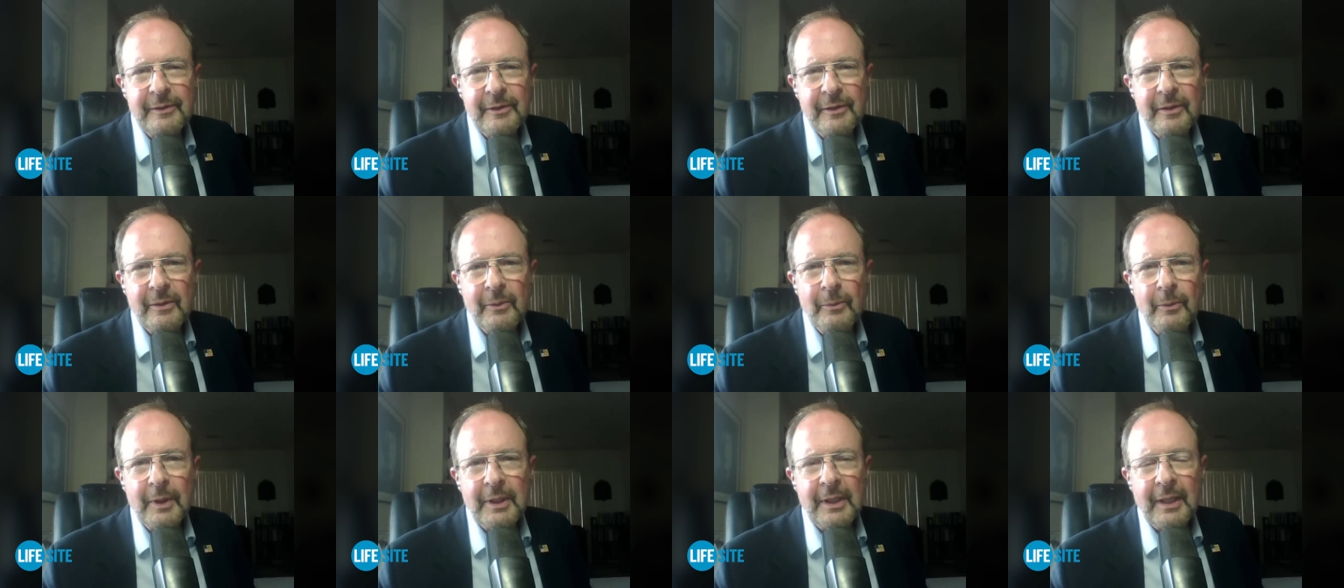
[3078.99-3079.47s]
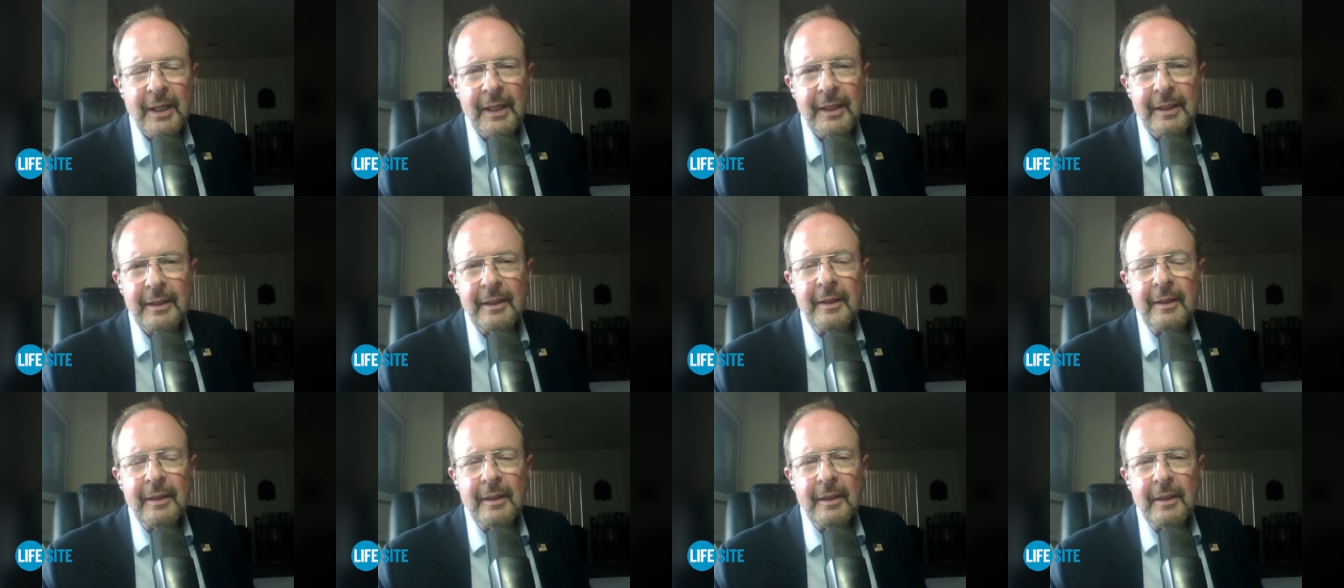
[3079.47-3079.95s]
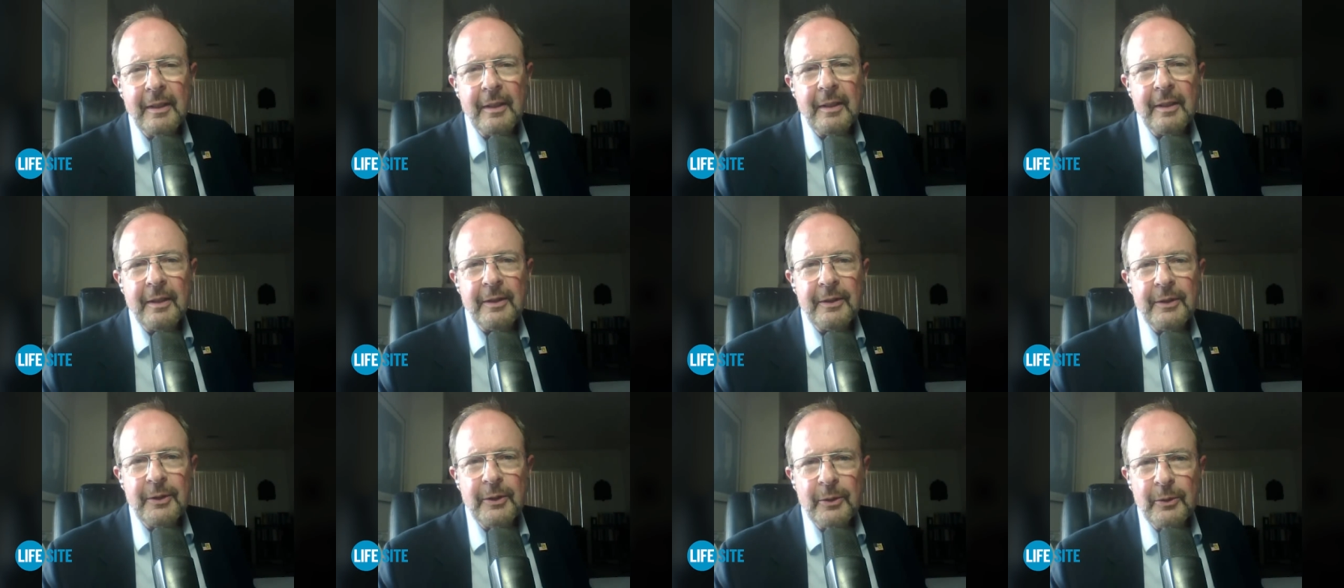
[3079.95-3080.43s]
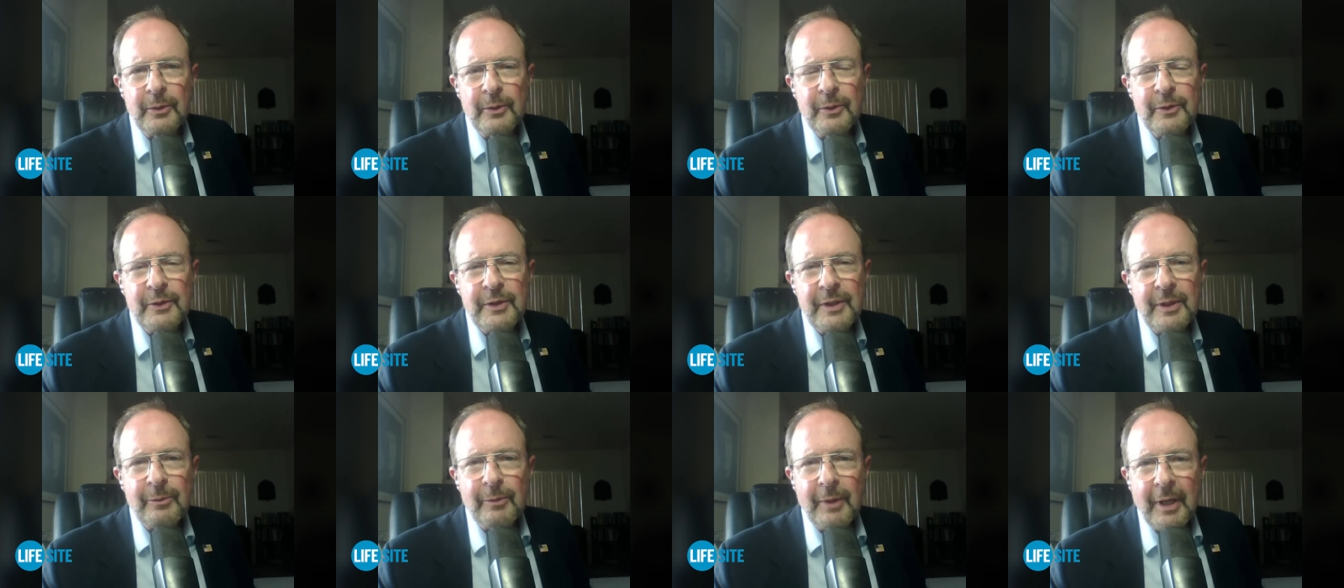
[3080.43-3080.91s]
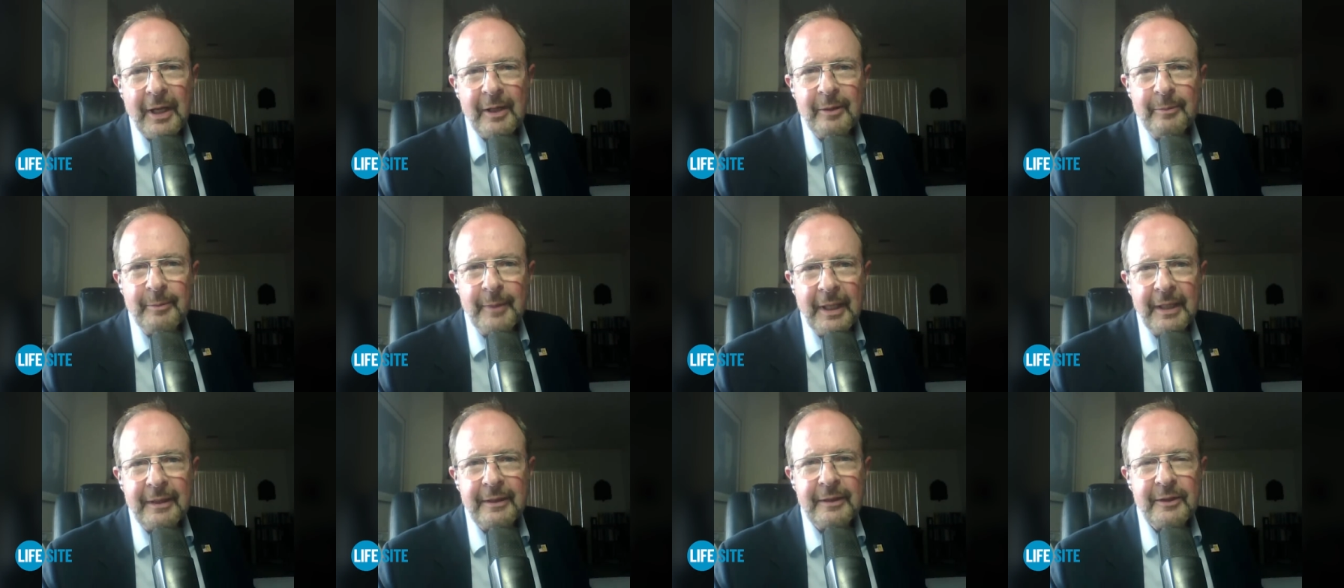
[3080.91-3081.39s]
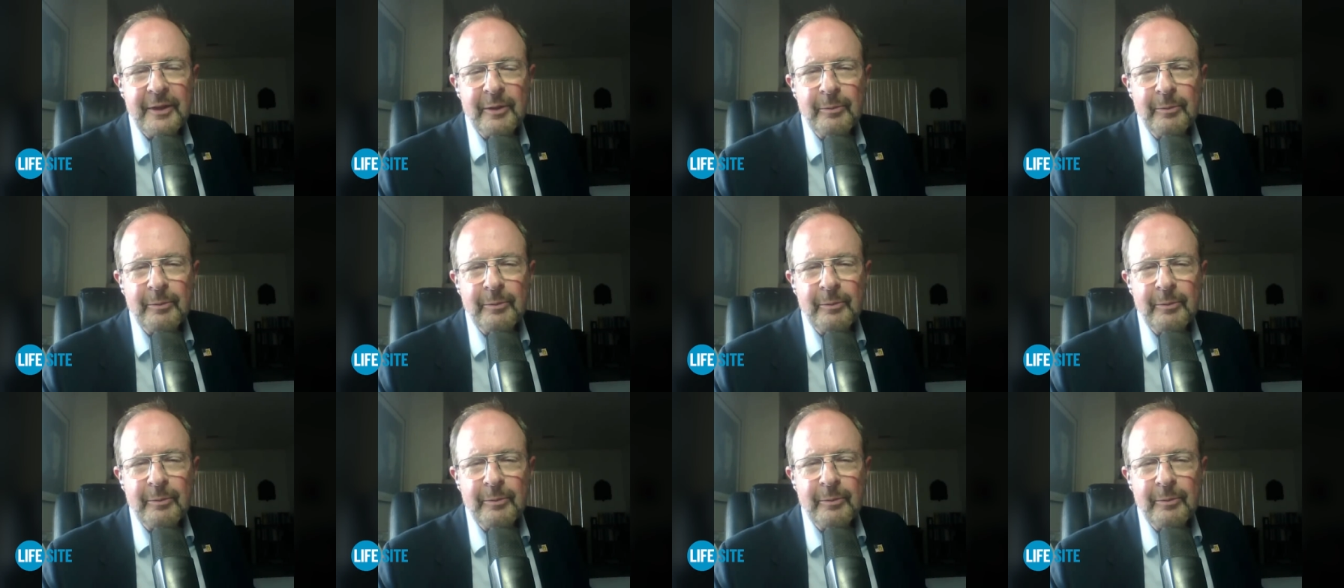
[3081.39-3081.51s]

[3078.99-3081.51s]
So the one I use and recommend